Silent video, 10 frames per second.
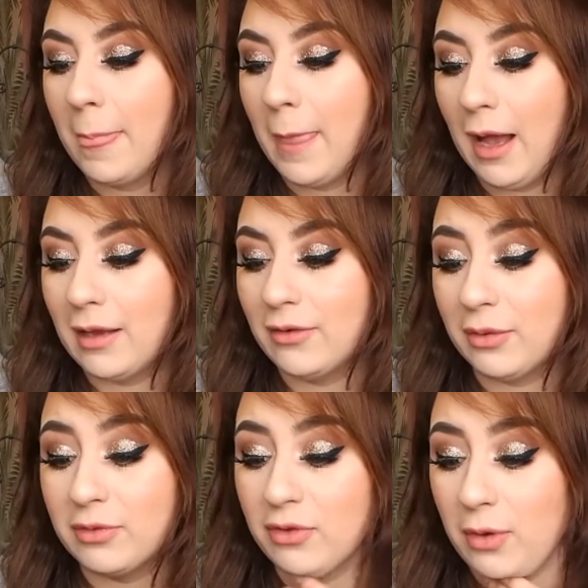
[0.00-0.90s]
and I
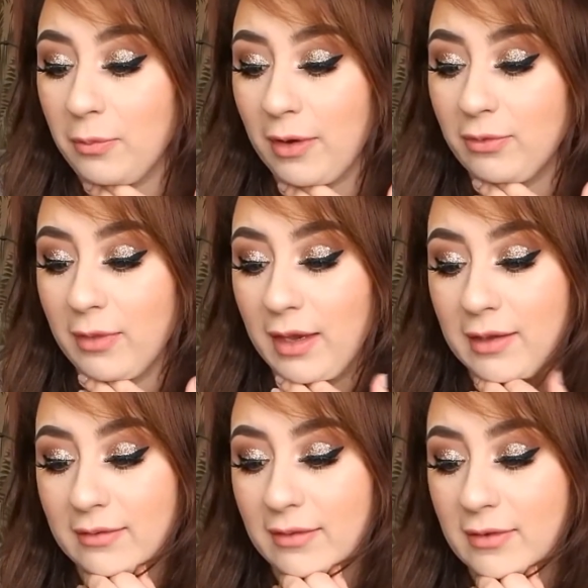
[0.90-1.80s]
was so impressed with it.
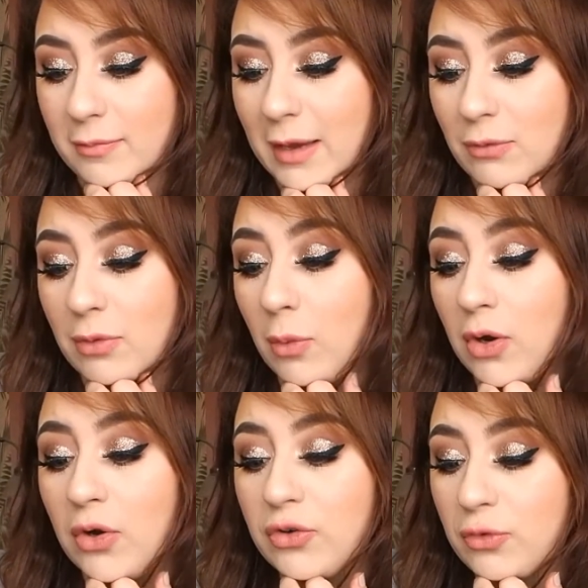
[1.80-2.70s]
It says it's made with
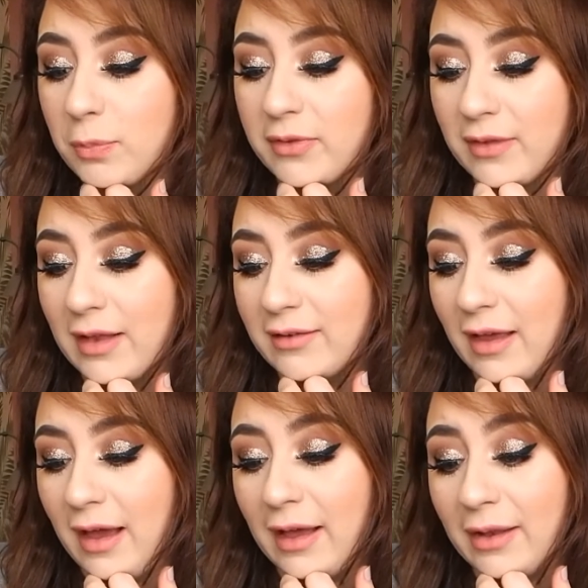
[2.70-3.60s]
100%
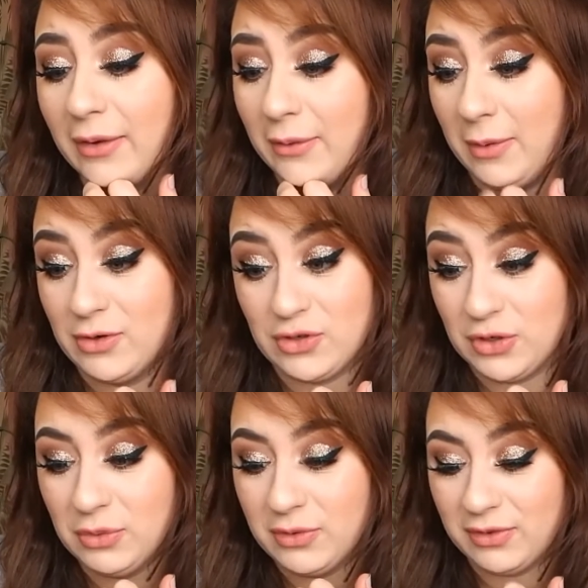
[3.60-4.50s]
aloe
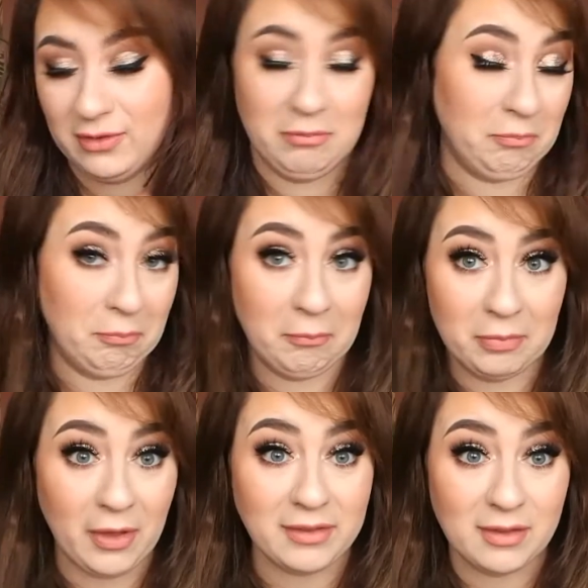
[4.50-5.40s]
juice.
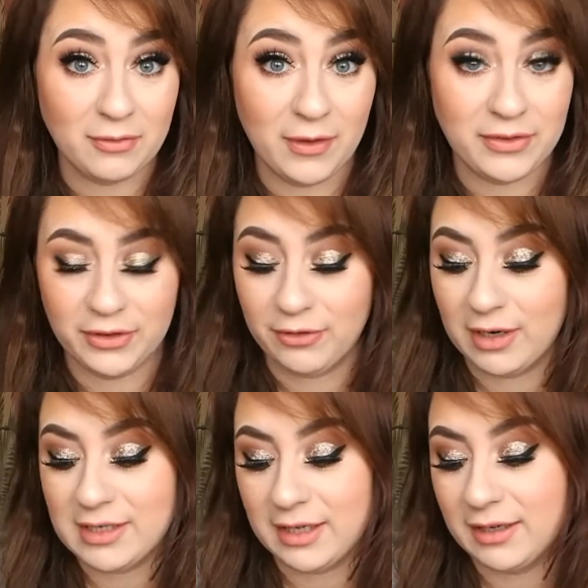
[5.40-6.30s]
That's its first
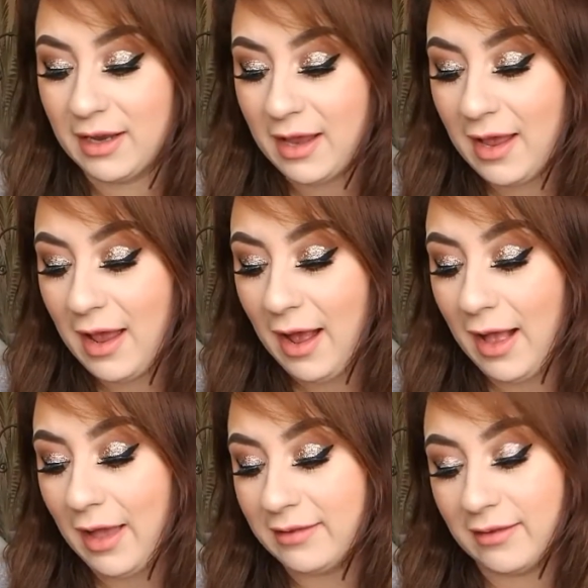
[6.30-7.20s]
ingredient.
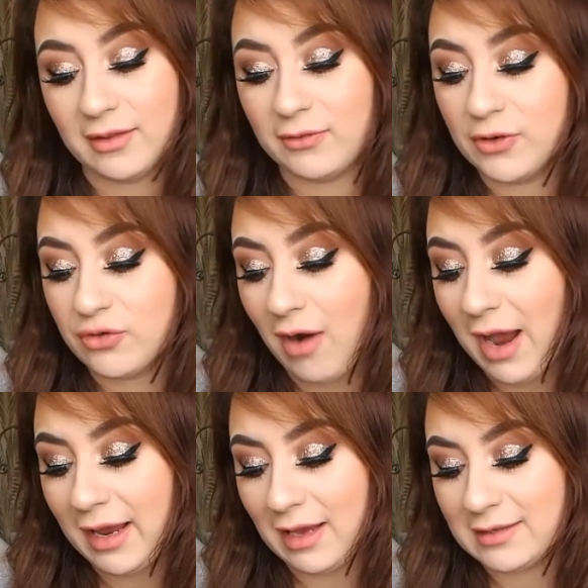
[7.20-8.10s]
It says it's for
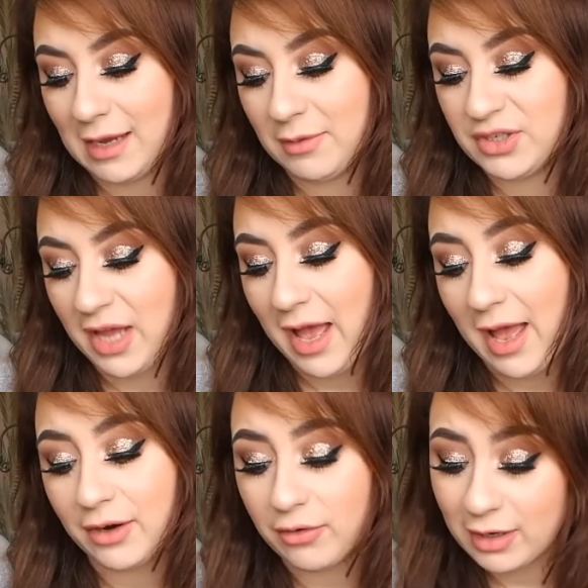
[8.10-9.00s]
dry and damaged hair,
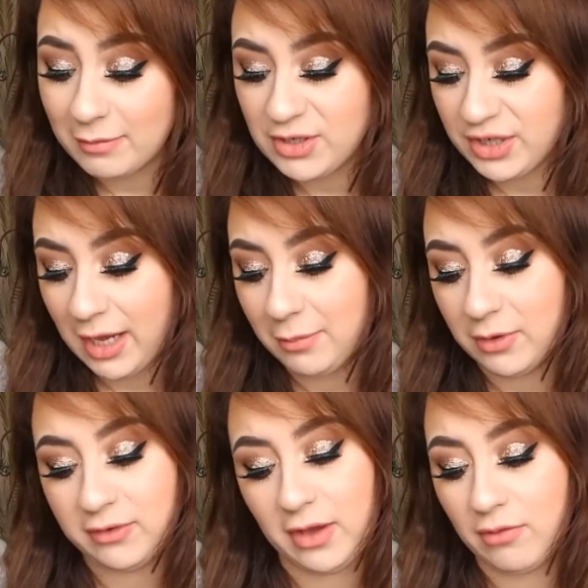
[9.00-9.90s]
creamy shea
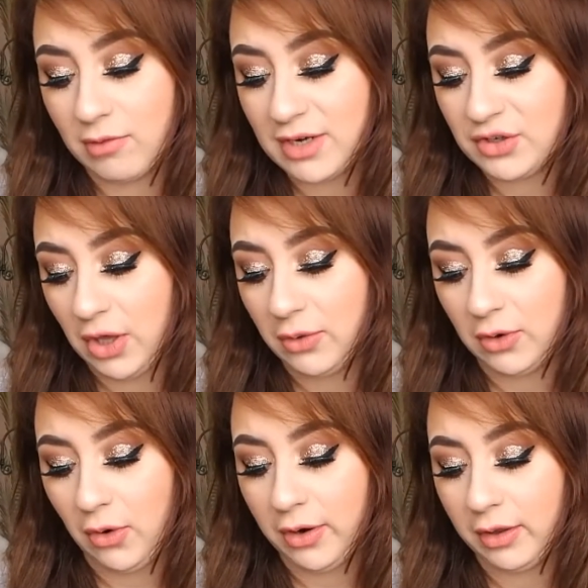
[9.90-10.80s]
butter, rich
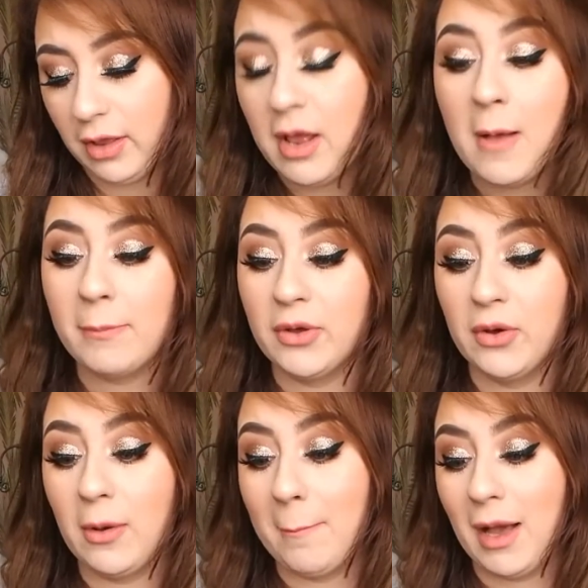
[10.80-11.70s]
coconut oil,
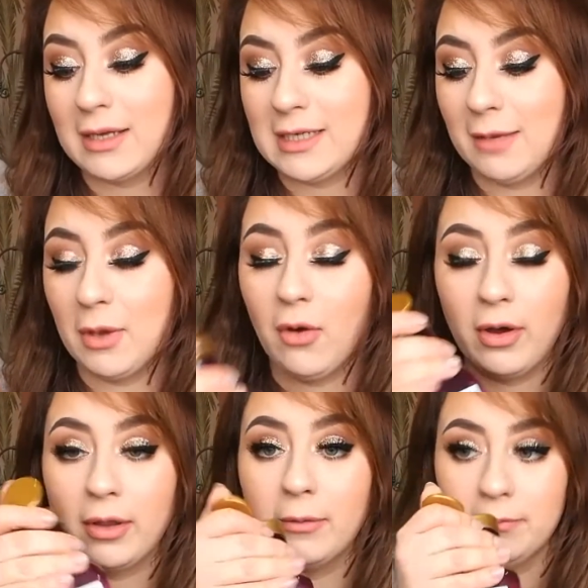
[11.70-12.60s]
pure macadamia
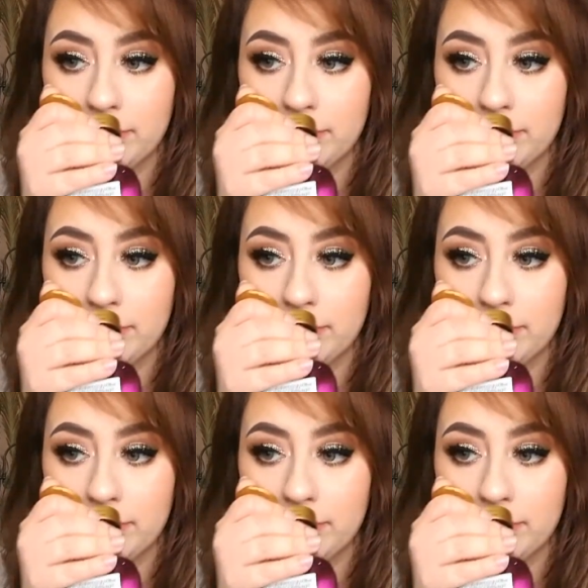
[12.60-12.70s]
oil.